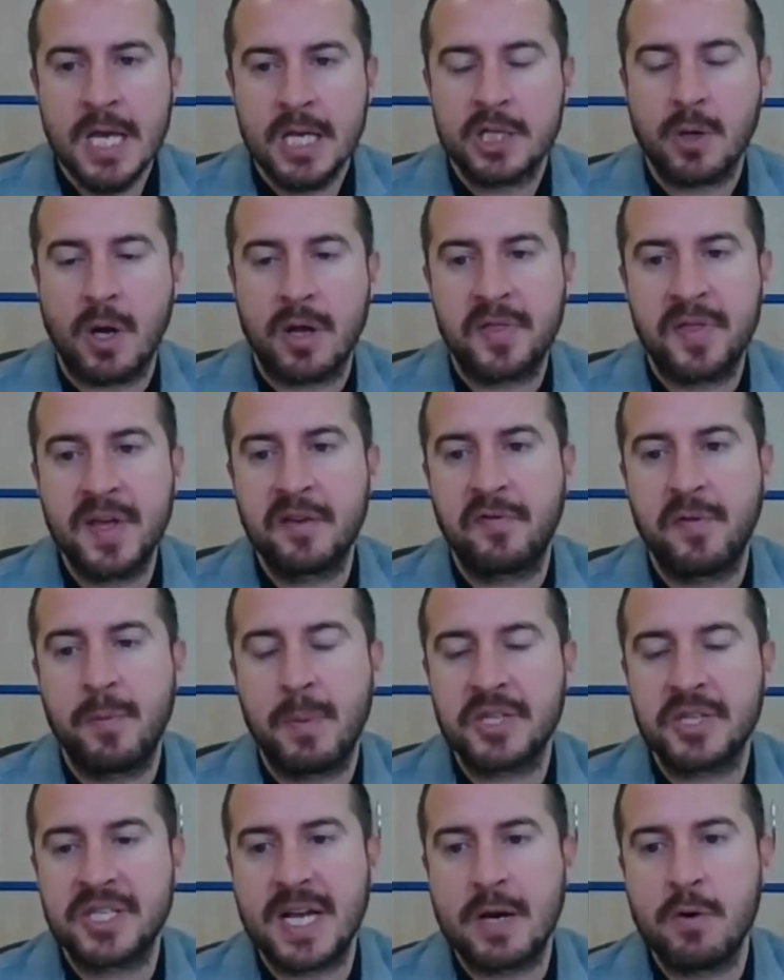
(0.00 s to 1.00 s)
So I think for
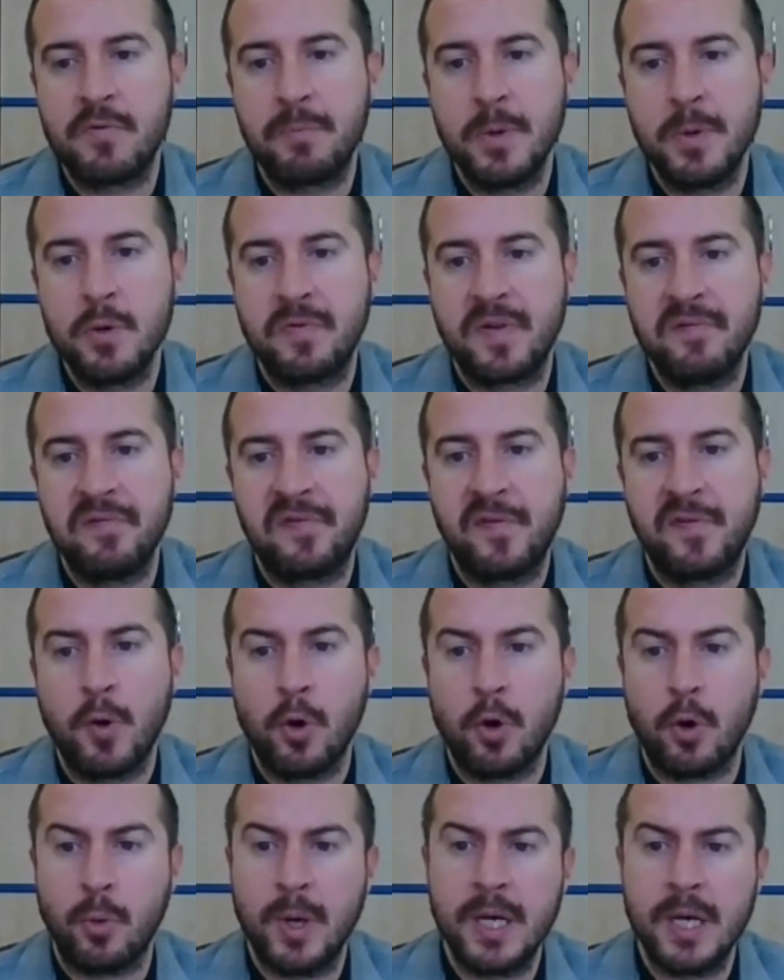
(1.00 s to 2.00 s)
myself moving
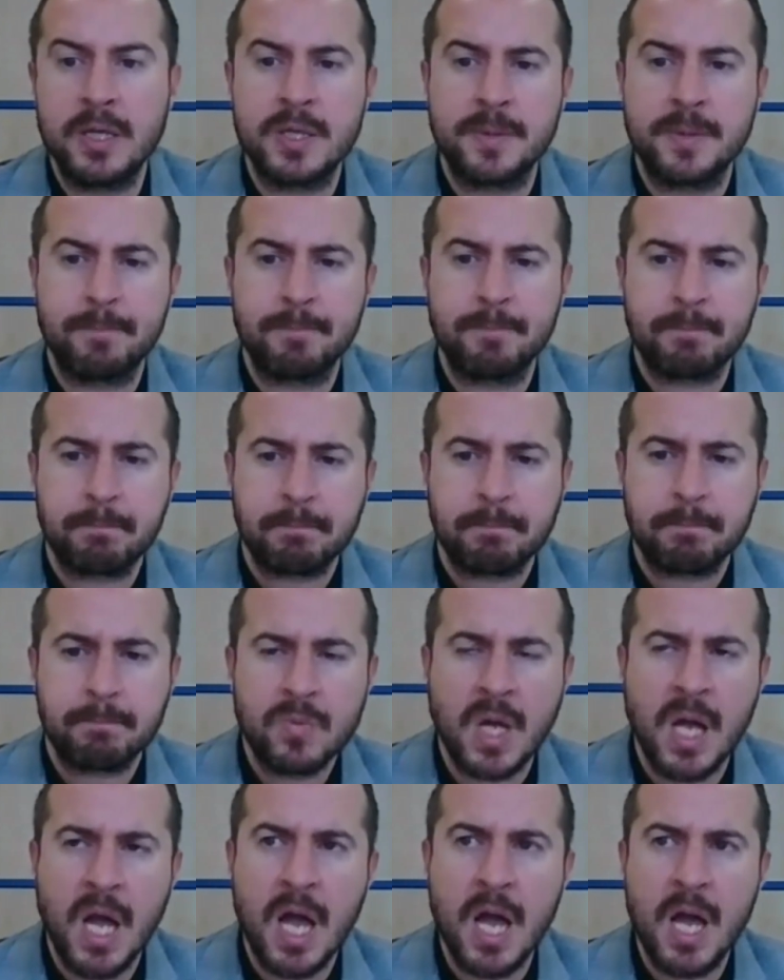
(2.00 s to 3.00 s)
forward,
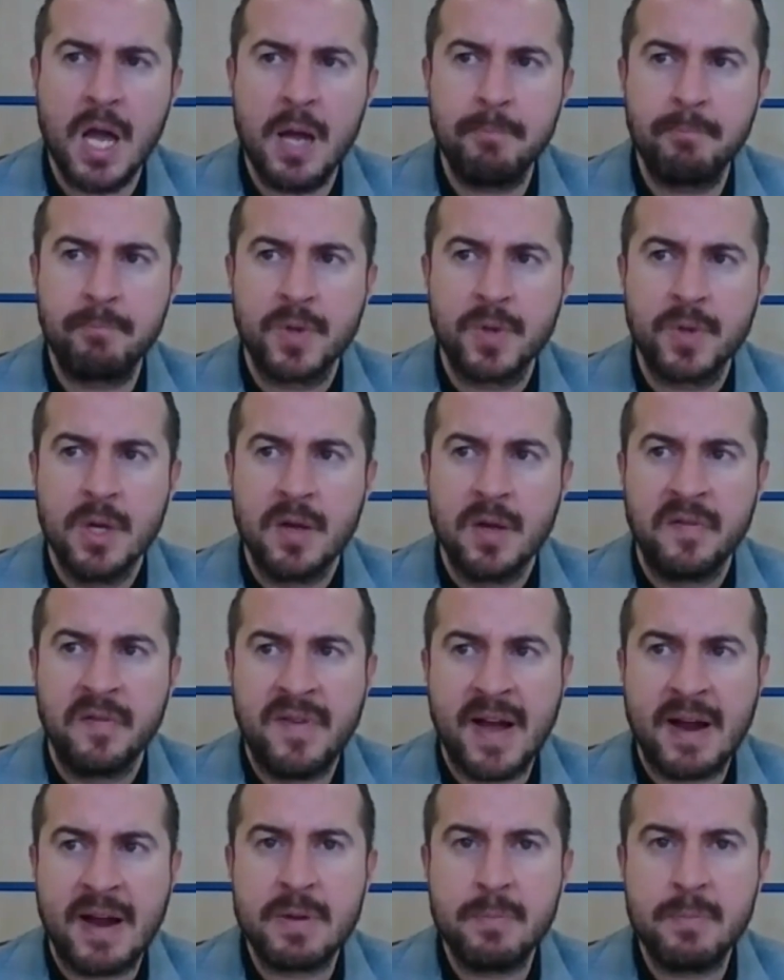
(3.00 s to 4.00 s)

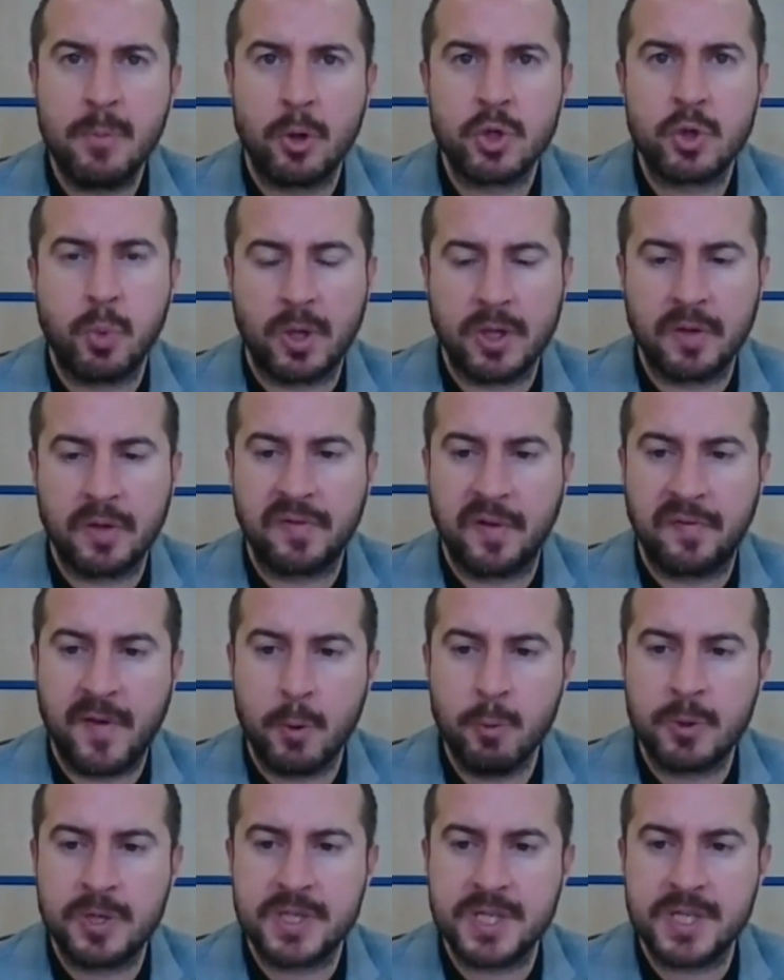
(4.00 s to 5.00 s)
very much one of the
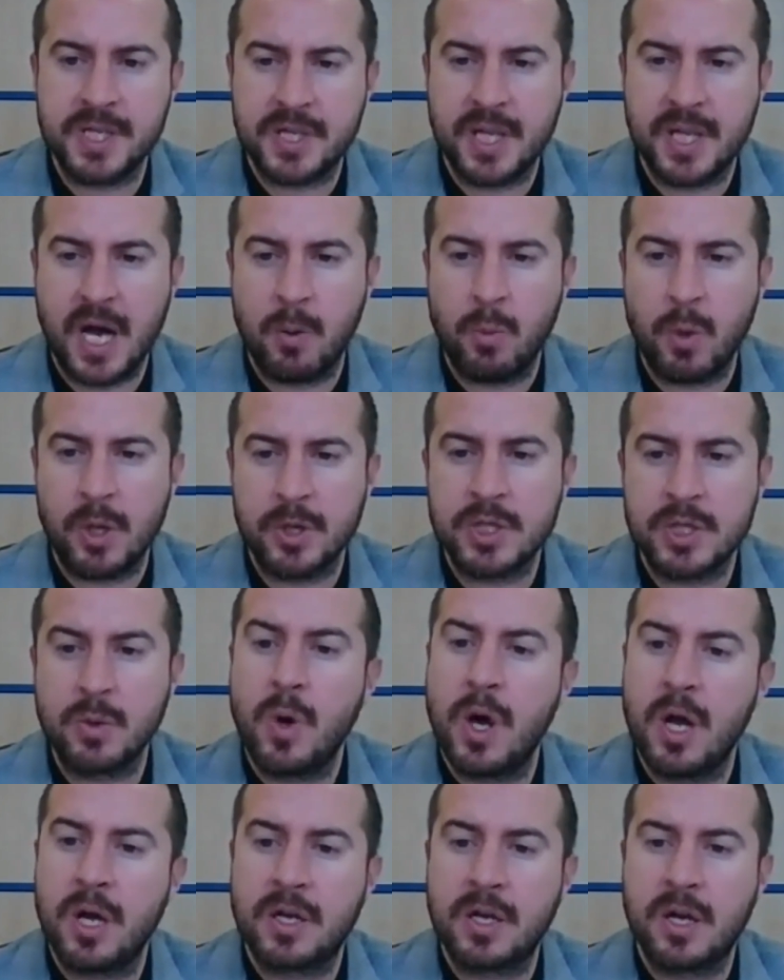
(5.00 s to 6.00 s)
focuses that I want to
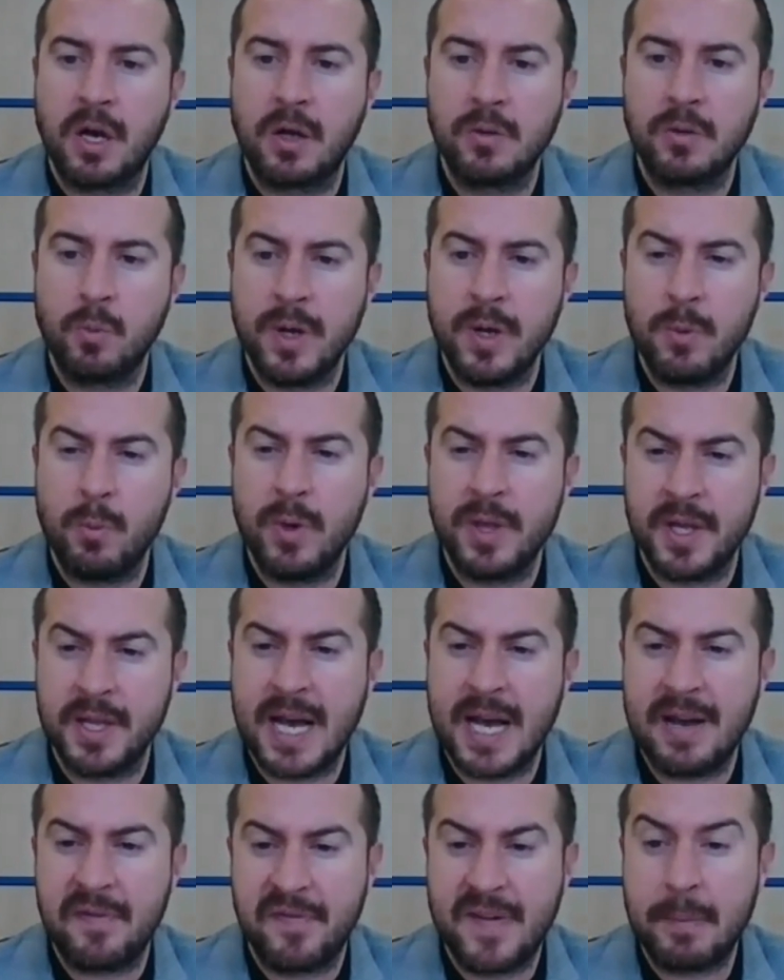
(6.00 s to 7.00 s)
work on
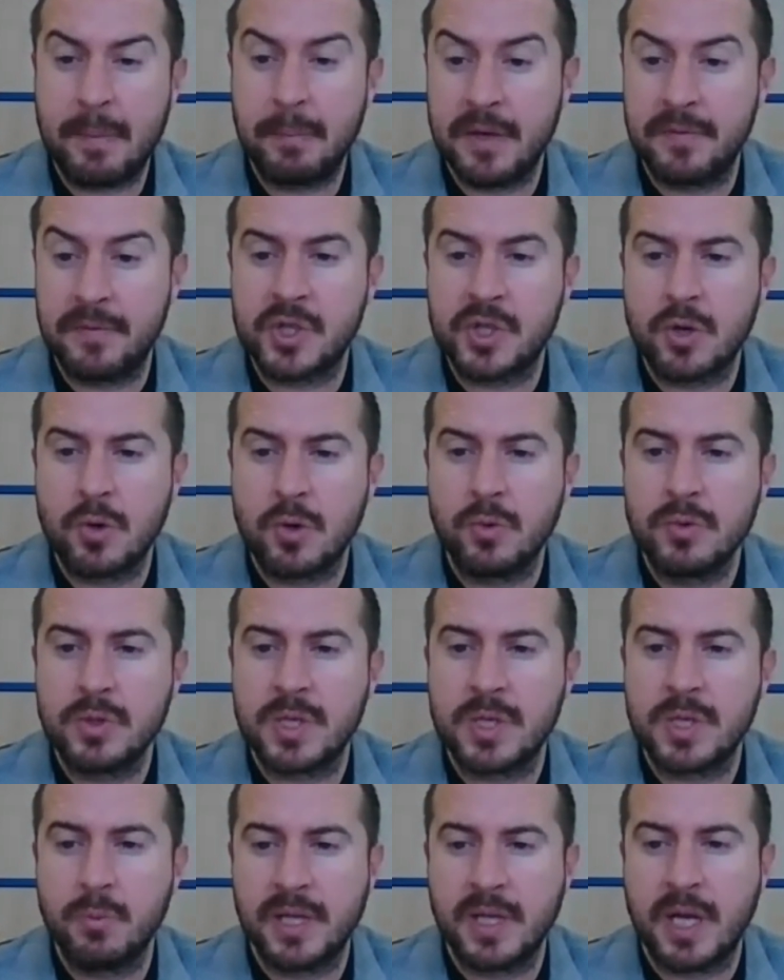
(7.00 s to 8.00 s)
within our family of
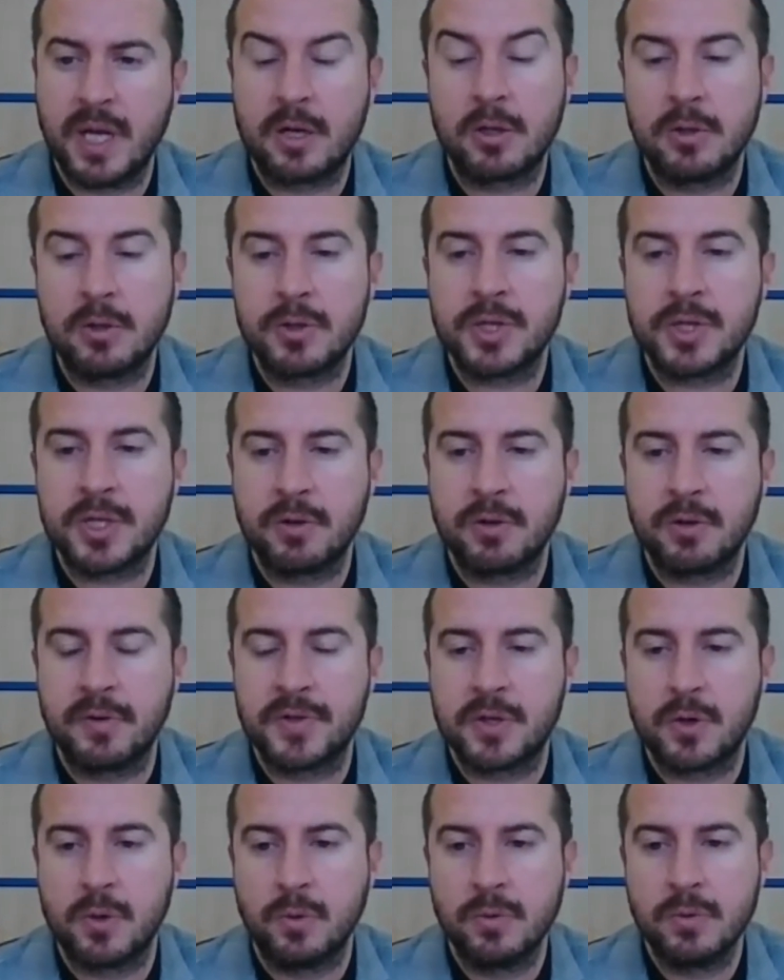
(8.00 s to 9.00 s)
schools and within our cluster of
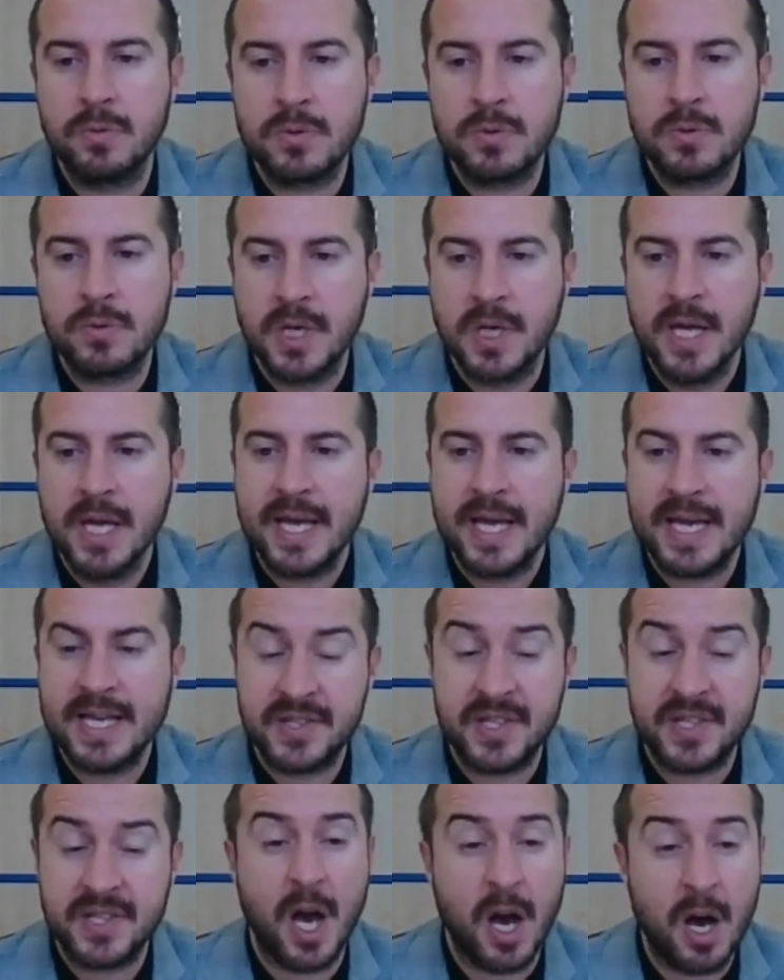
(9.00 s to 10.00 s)
schools
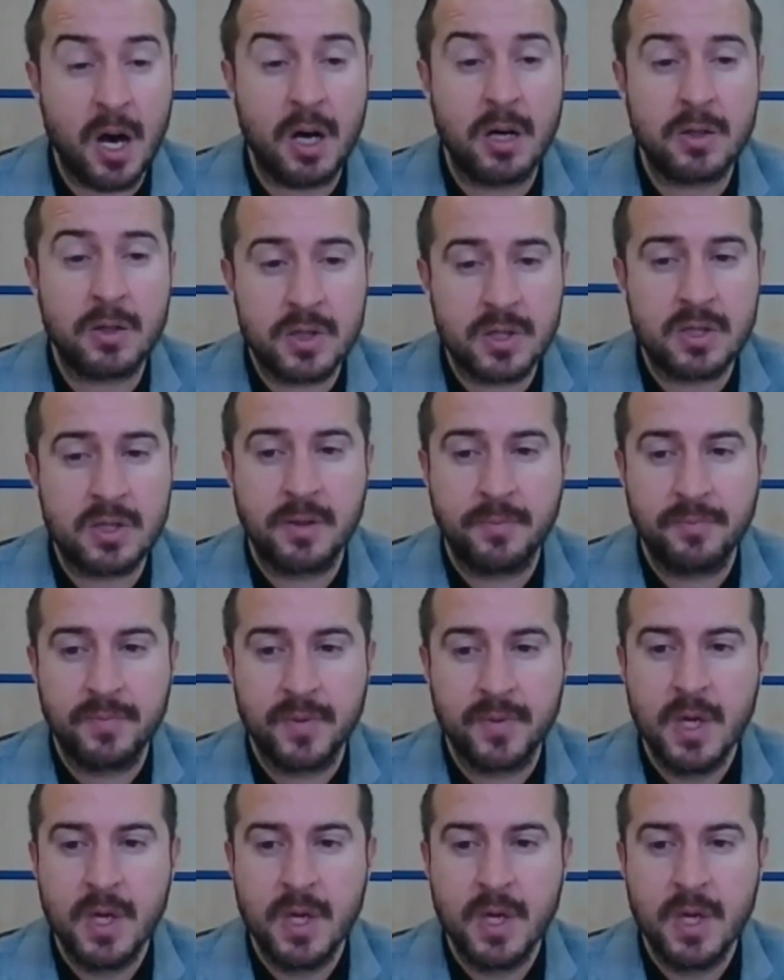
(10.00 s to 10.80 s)
is the arts.